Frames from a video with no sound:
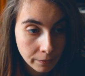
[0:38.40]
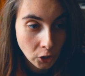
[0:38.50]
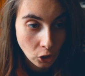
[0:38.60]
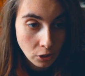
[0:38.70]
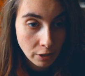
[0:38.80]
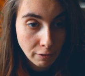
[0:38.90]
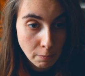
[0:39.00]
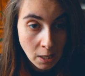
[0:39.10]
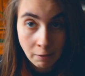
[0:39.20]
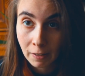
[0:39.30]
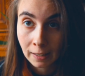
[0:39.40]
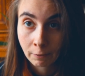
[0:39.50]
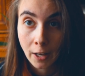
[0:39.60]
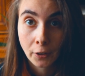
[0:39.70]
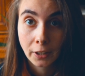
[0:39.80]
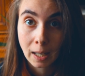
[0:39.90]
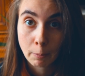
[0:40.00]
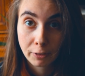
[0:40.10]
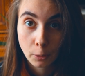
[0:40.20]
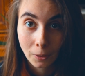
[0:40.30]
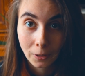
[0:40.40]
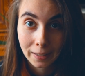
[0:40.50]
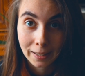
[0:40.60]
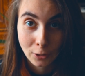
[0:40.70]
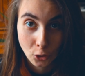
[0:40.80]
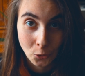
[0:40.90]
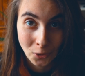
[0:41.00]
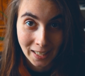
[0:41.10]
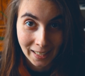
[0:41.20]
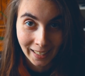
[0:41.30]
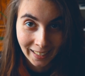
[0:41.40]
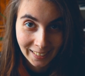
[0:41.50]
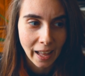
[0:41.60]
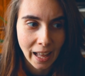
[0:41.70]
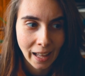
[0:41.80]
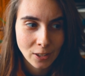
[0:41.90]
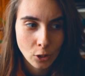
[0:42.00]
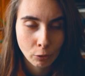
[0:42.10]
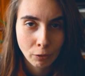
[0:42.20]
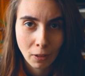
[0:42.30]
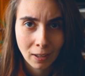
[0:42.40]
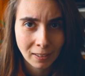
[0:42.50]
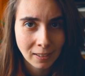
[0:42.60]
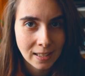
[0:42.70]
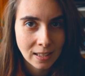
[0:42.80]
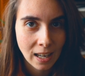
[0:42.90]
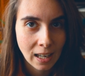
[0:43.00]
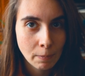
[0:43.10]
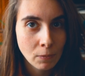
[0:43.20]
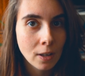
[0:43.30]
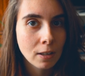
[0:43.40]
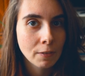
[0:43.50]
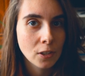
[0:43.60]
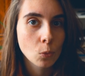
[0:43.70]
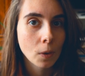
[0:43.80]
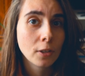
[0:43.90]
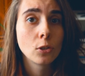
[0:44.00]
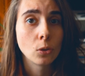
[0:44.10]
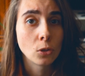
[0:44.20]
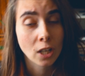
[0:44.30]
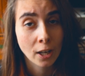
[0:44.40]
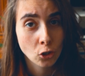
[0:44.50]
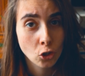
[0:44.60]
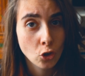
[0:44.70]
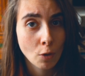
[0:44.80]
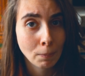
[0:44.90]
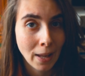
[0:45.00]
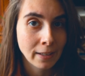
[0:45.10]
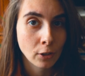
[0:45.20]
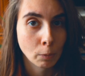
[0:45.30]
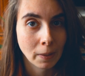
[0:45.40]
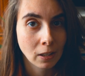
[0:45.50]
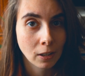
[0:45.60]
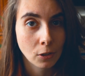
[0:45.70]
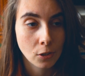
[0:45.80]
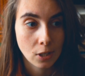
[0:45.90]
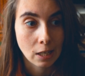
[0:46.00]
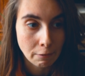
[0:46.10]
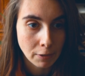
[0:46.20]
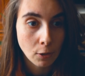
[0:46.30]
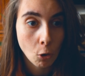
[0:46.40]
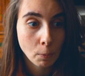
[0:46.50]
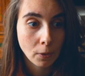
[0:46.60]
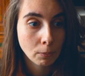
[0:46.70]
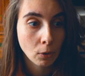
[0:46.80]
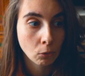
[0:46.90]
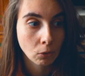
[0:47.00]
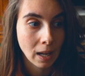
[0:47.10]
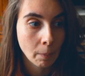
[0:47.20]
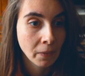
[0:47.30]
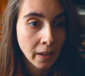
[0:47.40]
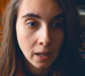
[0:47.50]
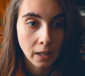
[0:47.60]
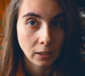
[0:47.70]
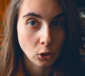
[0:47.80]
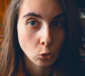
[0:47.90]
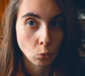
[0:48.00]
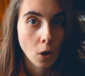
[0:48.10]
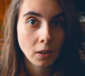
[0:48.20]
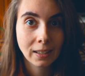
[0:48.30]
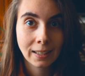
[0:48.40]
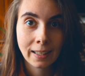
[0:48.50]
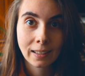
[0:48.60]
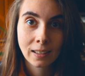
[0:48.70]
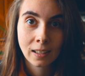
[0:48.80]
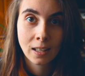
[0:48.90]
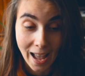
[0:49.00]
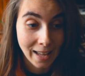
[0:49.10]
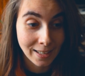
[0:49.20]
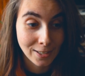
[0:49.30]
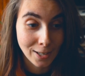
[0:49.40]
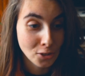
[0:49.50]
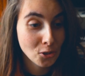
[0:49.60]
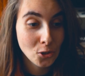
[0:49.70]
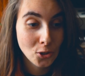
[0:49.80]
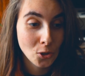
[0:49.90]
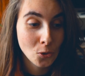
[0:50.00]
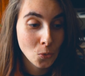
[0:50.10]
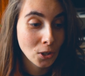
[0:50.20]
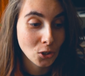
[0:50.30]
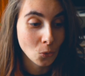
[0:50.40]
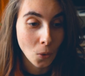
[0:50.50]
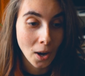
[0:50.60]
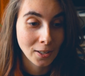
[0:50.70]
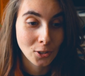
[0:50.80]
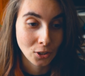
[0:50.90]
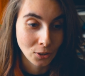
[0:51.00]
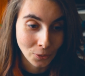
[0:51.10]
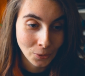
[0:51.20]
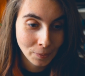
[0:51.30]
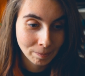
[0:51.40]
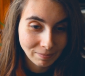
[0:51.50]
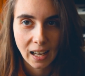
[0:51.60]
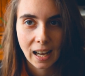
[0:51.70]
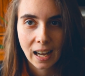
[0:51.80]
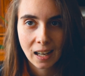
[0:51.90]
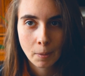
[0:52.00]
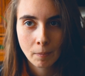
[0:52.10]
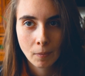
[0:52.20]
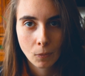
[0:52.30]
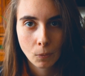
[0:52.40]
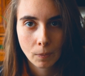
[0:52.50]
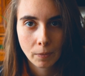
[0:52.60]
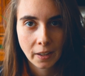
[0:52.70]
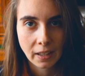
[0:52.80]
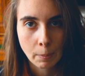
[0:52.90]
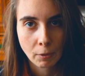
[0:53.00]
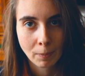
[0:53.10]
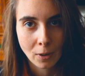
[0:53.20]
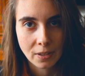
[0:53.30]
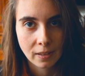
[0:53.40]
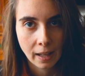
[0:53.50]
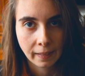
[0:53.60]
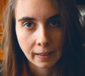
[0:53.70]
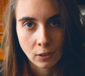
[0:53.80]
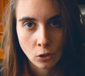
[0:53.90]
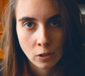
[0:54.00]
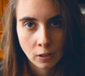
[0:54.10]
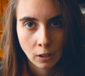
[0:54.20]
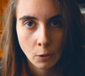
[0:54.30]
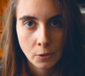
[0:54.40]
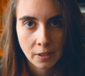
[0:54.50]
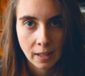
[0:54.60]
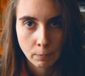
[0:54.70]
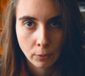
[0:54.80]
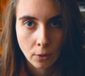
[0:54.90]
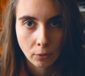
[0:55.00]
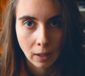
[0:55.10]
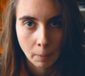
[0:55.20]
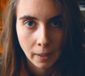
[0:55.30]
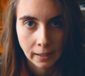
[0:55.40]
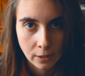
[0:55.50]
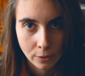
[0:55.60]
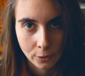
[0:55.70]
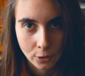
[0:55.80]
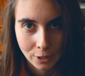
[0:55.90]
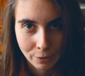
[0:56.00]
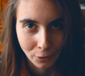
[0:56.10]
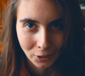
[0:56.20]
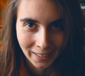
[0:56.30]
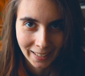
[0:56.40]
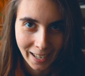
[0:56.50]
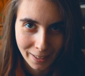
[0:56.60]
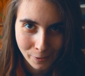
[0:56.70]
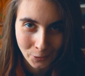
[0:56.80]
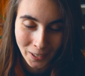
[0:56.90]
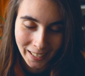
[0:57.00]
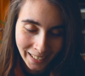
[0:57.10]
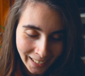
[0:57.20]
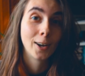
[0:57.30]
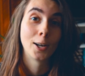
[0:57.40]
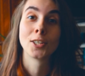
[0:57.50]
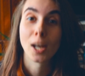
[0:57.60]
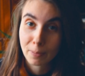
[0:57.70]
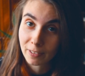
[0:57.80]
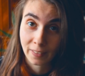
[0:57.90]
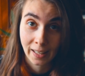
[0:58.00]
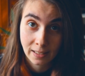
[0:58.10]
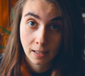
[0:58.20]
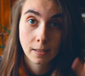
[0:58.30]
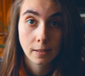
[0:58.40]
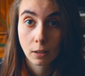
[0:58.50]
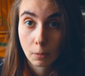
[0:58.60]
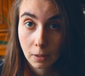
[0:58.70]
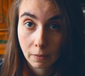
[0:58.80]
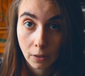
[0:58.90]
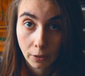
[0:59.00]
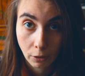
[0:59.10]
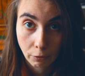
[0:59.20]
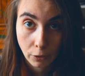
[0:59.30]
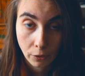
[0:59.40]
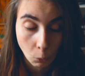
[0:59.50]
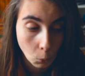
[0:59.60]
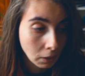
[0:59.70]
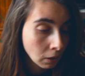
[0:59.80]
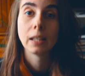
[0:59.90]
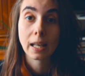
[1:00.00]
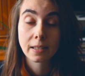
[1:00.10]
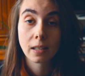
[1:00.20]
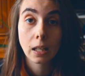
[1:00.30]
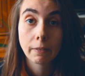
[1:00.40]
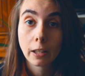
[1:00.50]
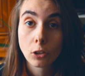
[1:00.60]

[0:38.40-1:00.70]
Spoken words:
Joseph and me feel very comfortable in 2D. And so for the longest time, none of us wanted to touch Blender, because if you open the program and you do one click and it doesn't do what you want it to do, I'm the type of person that then just closes that program and searches for another one. On top of that, this is going to be a very confusing week. Yesterday evening,